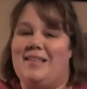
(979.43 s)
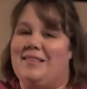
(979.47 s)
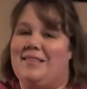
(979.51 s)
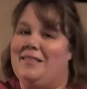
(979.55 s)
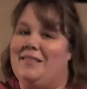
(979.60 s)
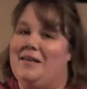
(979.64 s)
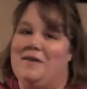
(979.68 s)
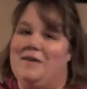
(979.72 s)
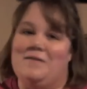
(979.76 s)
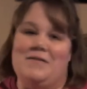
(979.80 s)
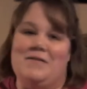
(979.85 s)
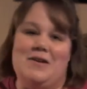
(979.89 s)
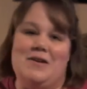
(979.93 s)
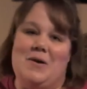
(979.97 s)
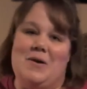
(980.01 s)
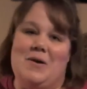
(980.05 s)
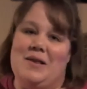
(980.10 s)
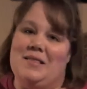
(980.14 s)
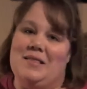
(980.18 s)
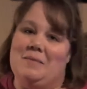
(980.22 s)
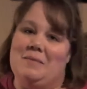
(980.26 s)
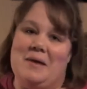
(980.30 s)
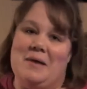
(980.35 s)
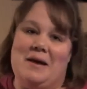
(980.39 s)
love
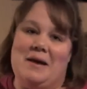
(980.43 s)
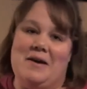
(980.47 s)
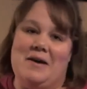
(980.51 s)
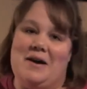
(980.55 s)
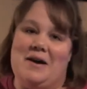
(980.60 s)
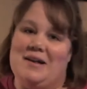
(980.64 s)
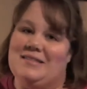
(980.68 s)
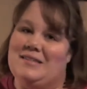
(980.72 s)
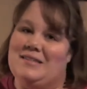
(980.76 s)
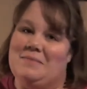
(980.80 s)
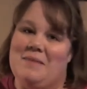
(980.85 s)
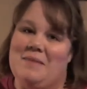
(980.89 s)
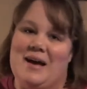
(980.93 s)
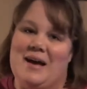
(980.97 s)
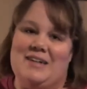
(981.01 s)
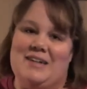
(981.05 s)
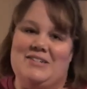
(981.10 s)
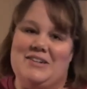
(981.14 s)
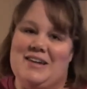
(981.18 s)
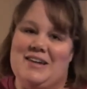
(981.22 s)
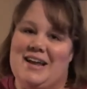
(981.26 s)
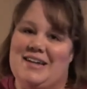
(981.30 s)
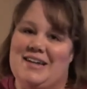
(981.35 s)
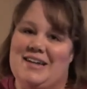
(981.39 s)
knowing that my God's
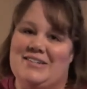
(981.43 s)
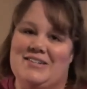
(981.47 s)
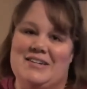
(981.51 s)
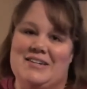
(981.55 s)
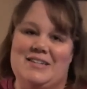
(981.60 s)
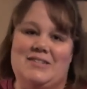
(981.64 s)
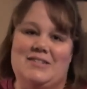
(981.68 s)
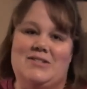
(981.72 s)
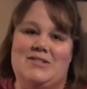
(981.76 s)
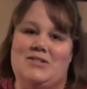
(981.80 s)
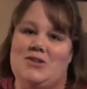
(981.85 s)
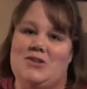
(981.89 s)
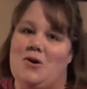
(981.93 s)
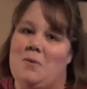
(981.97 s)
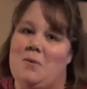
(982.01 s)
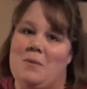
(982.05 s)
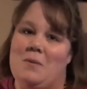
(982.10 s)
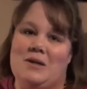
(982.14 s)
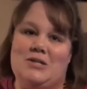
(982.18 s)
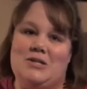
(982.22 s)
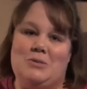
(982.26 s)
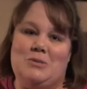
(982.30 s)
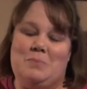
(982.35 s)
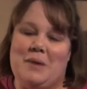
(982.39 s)
imagination is so
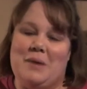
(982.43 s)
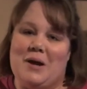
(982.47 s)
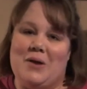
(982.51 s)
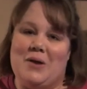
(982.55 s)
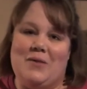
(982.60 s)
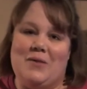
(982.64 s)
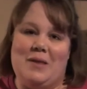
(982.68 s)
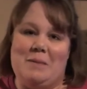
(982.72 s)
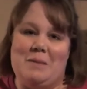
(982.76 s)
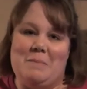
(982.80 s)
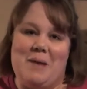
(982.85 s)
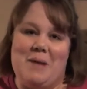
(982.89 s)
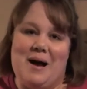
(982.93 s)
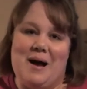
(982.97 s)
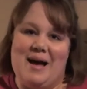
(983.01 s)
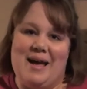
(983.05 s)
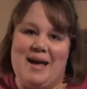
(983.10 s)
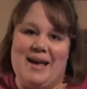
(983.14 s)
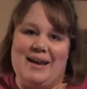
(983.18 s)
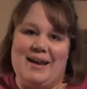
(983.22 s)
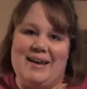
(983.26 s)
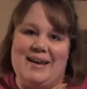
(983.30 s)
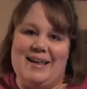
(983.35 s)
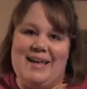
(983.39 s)
much bigger than
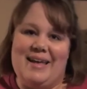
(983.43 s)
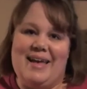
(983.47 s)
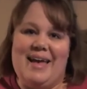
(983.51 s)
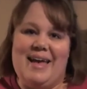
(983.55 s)
mine,